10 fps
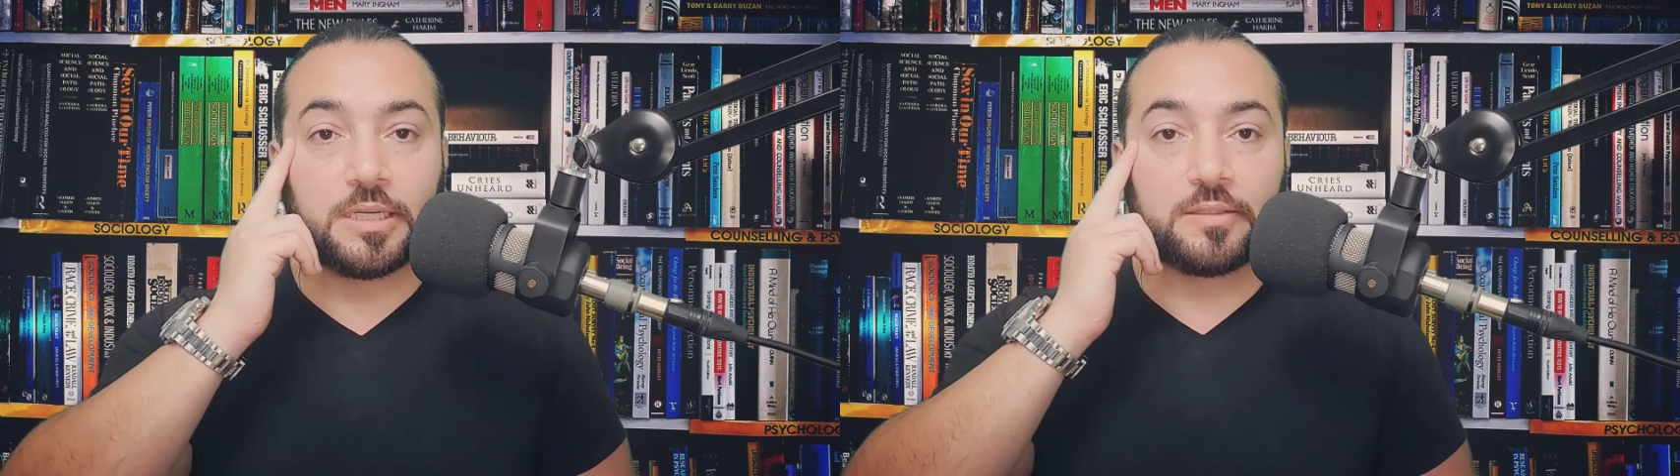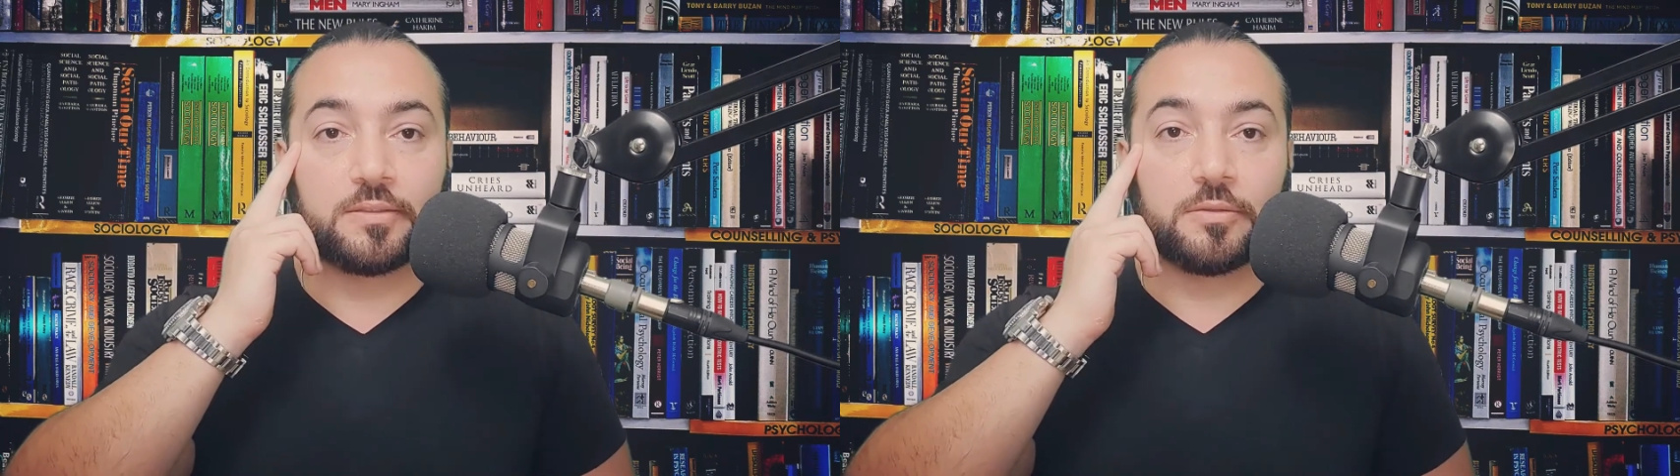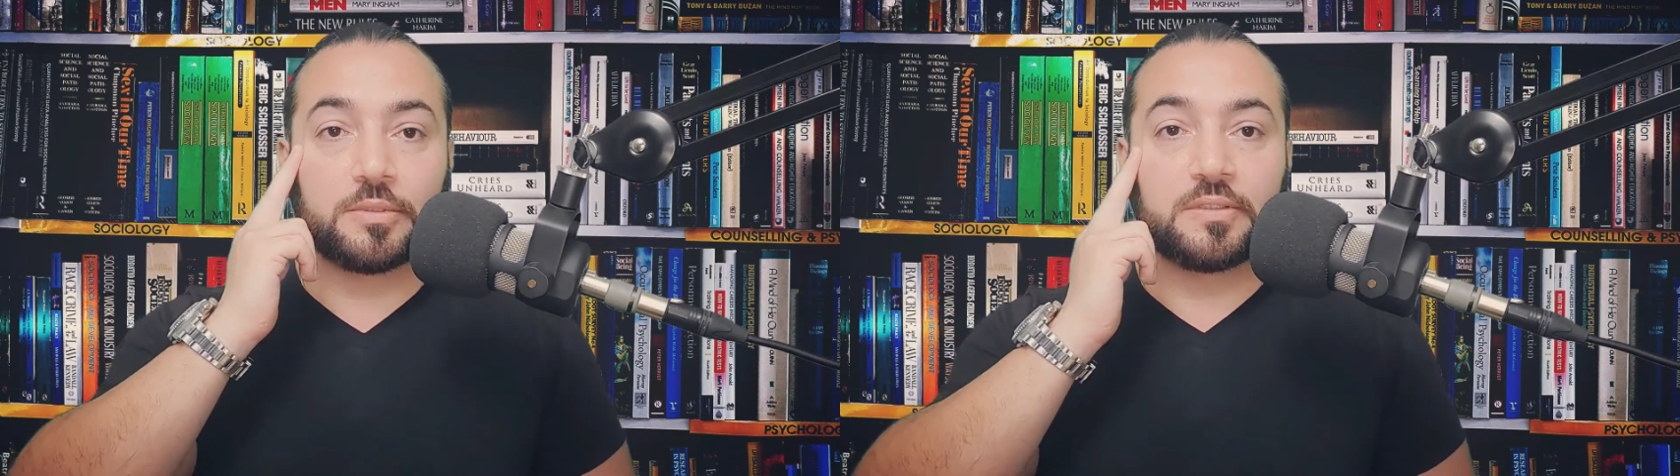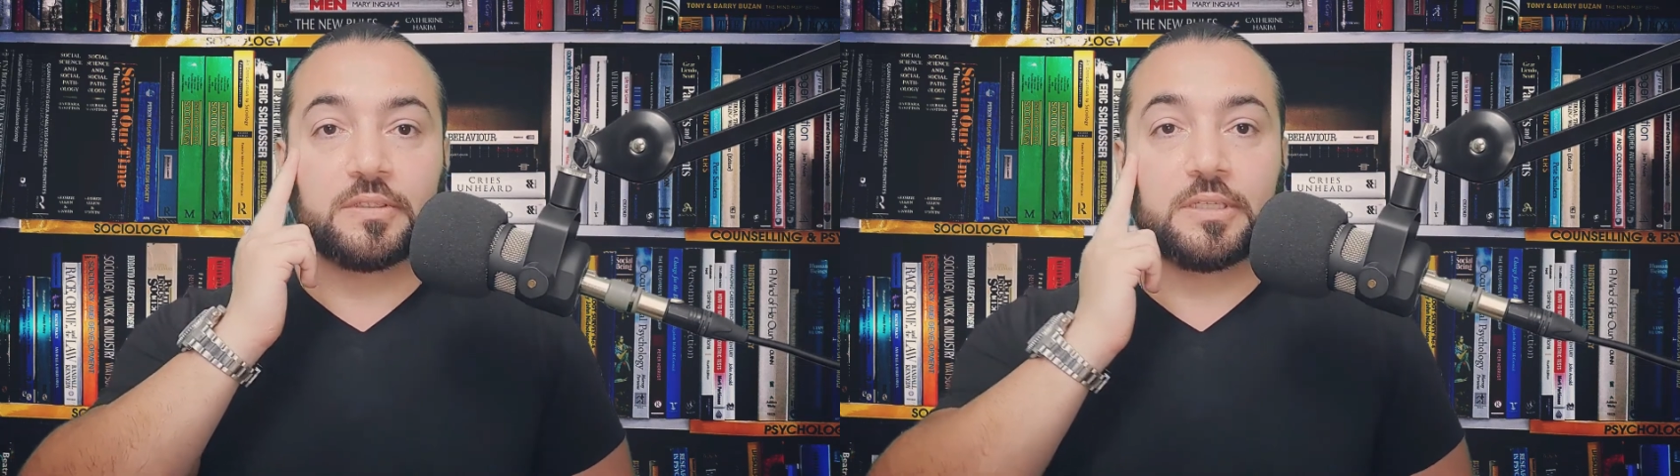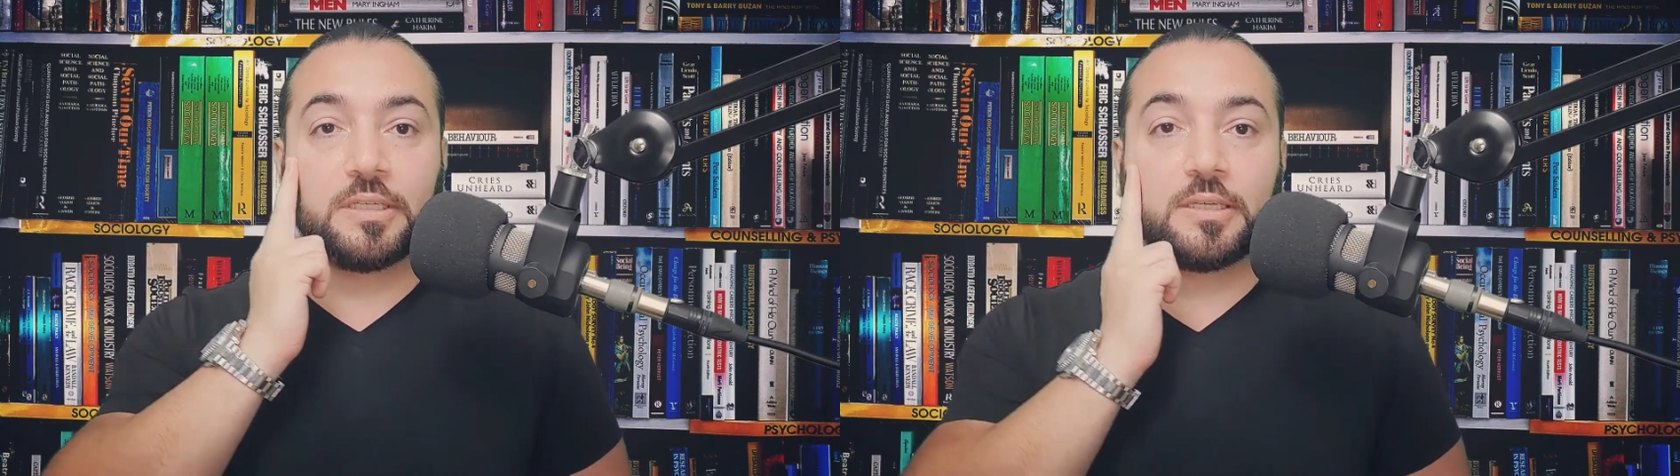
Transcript: as you would see